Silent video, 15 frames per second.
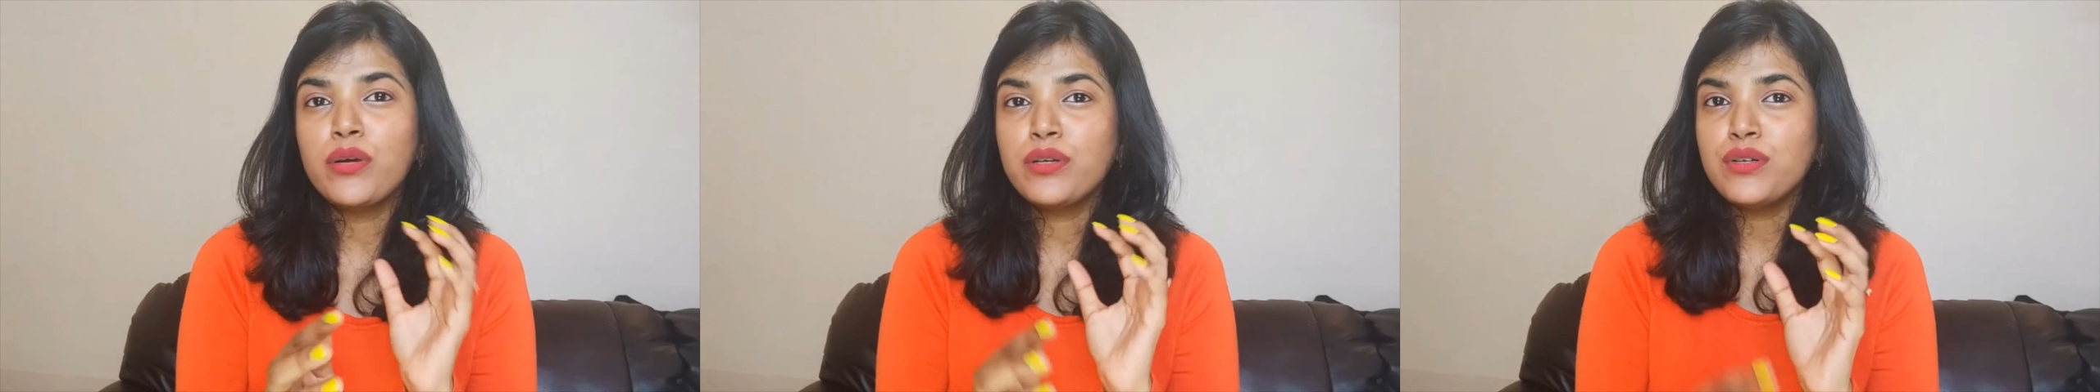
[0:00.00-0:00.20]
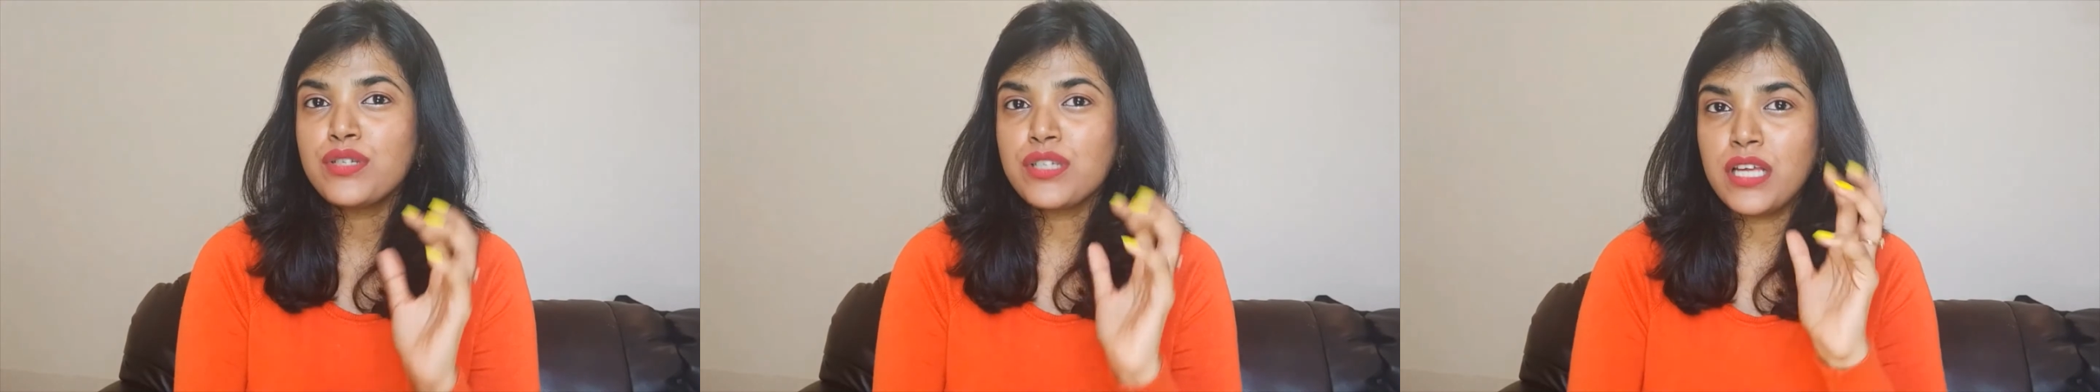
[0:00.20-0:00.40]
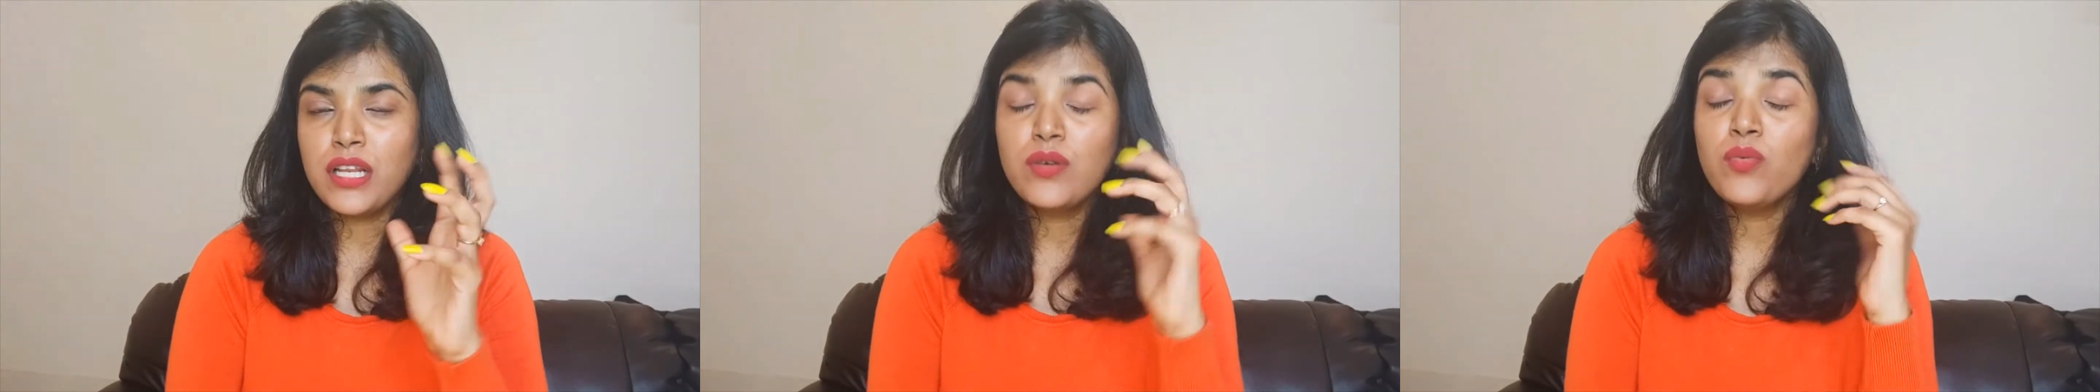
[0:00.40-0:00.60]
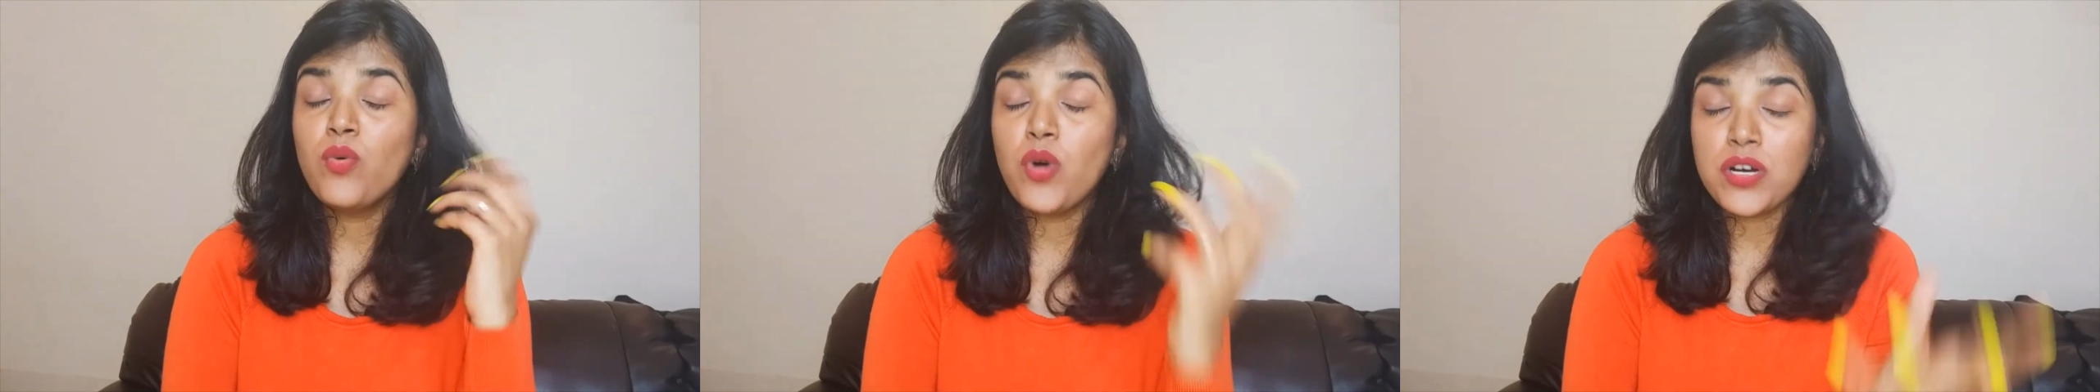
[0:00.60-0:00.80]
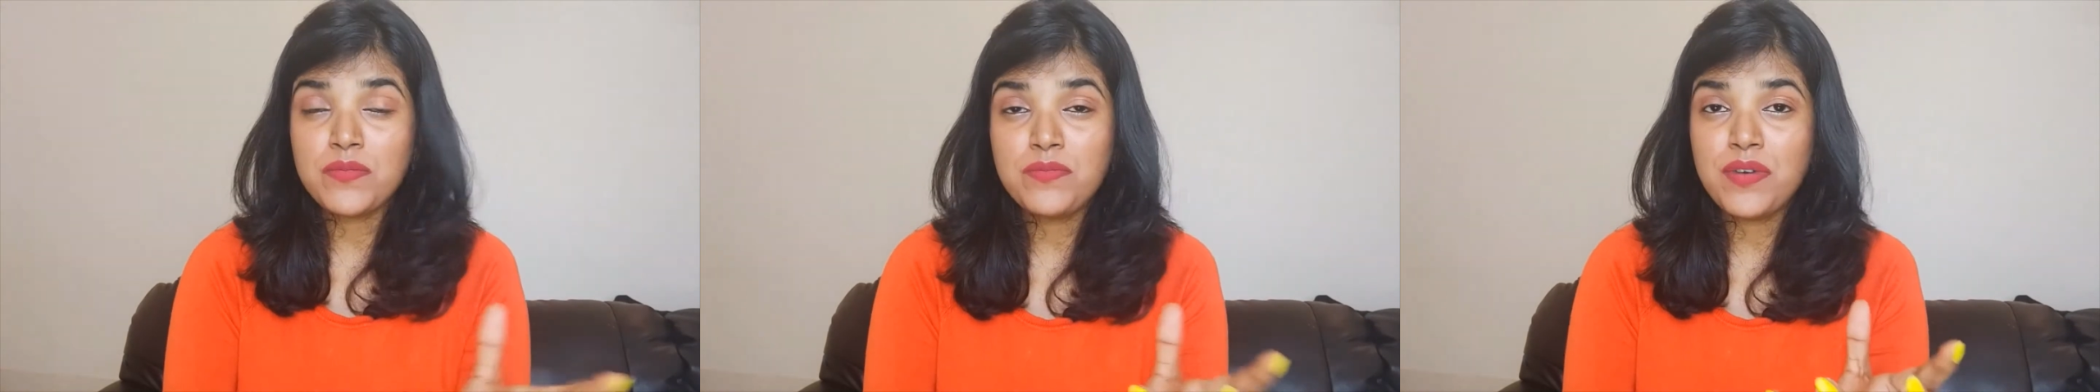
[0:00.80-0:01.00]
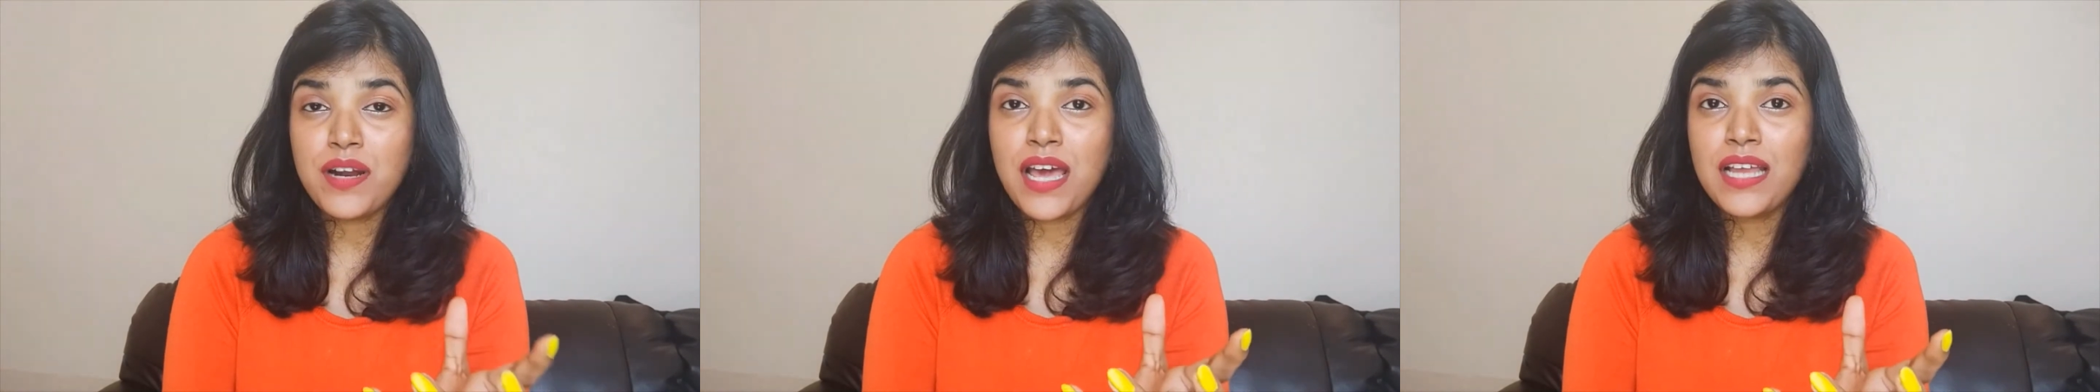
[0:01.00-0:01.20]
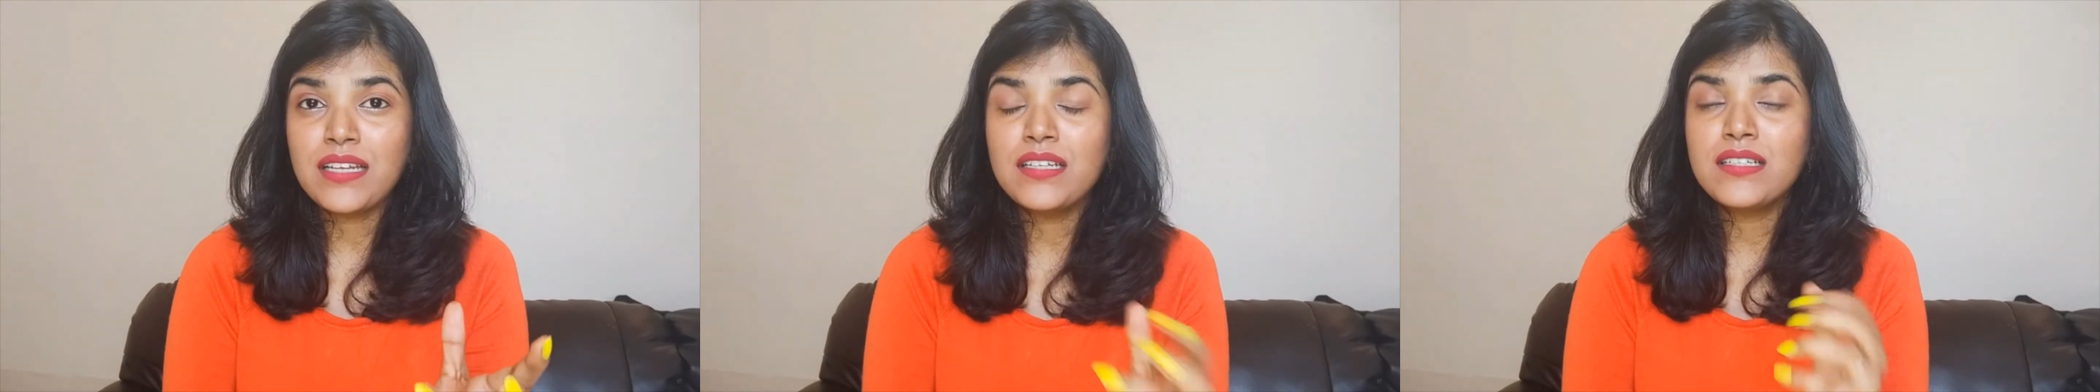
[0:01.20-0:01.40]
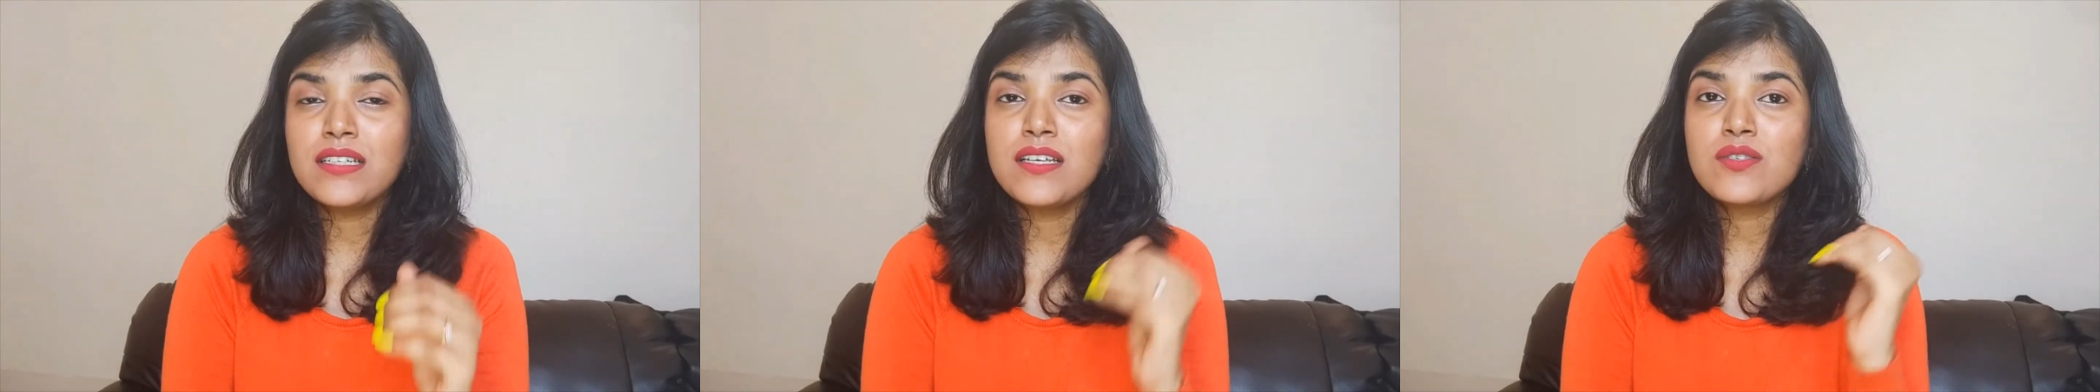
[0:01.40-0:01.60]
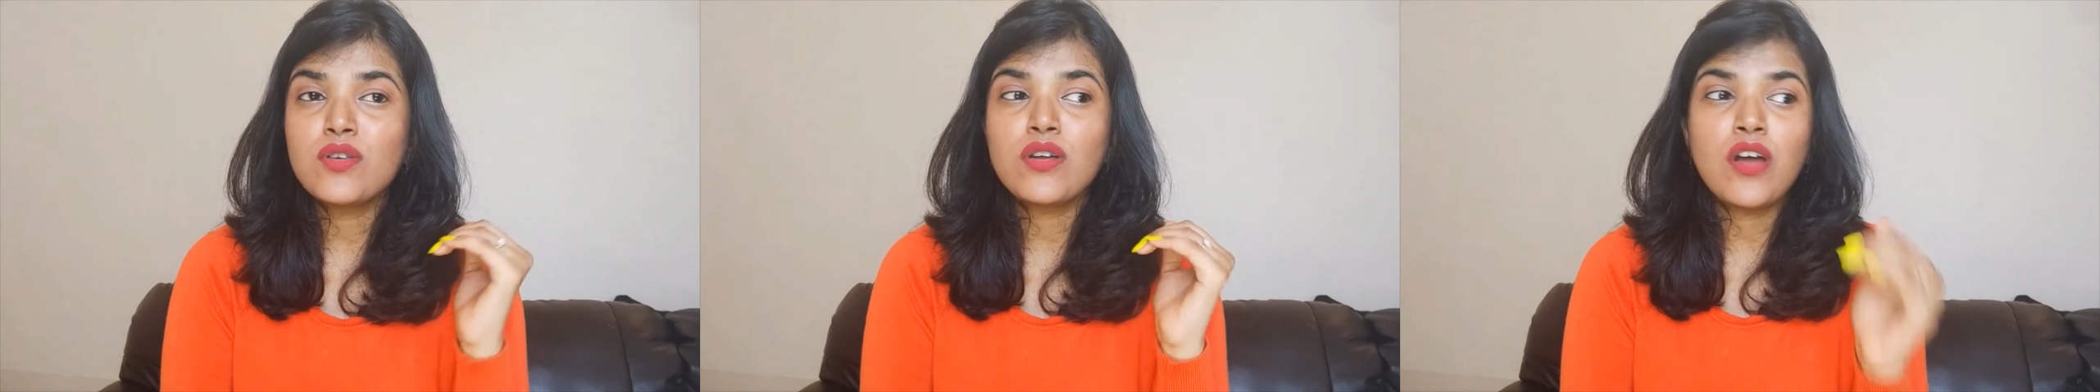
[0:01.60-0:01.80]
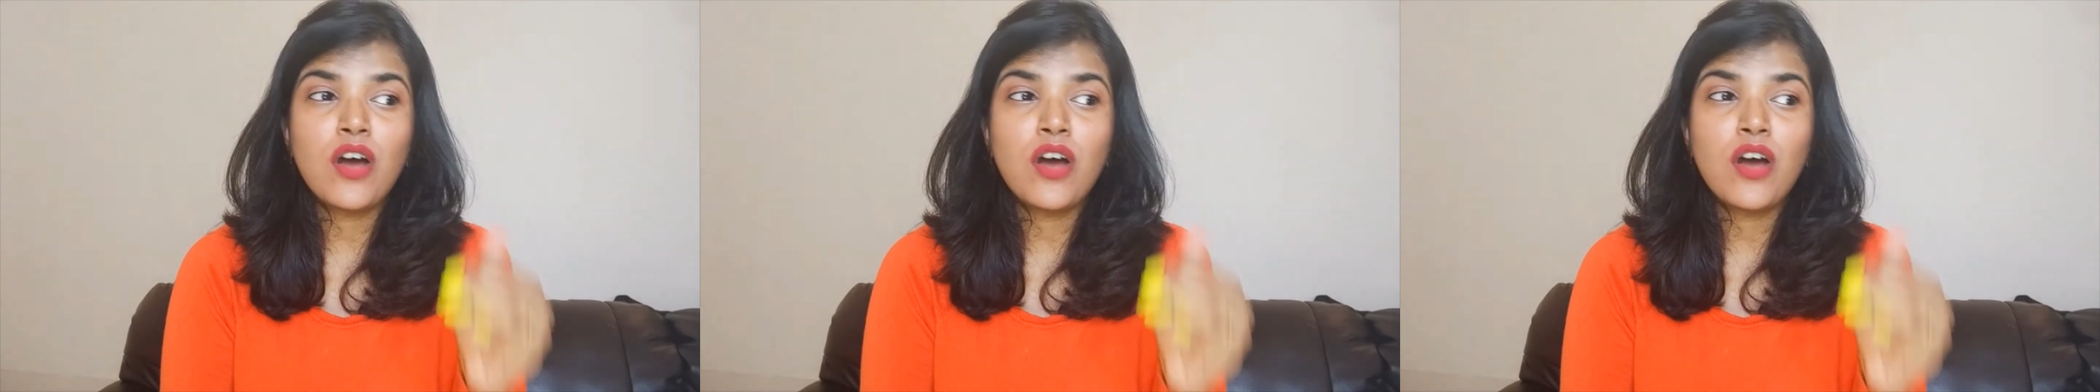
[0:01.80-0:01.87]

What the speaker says: going to tell you what brand it is or